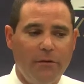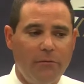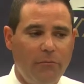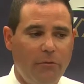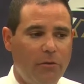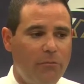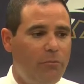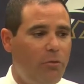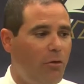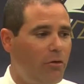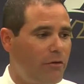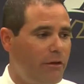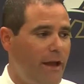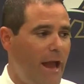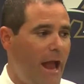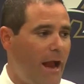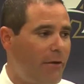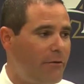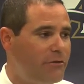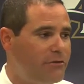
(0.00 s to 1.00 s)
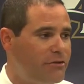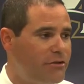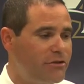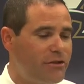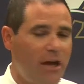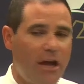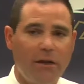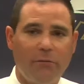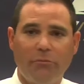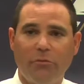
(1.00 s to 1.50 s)
More importantly, Akron's
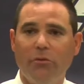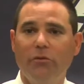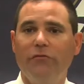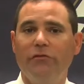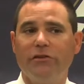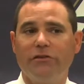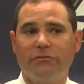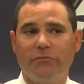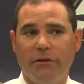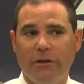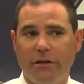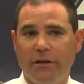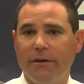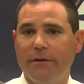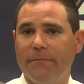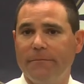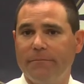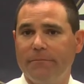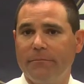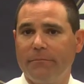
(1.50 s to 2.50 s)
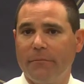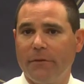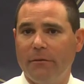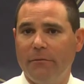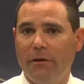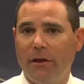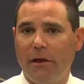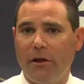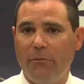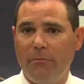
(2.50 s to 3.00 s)
just got to improve this week.
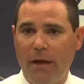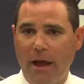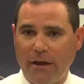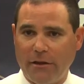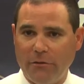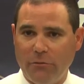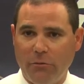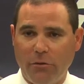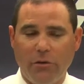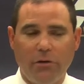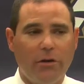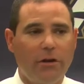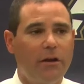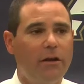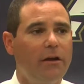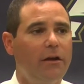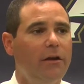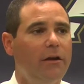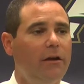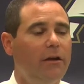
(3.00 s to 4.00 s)
We got to go back to work.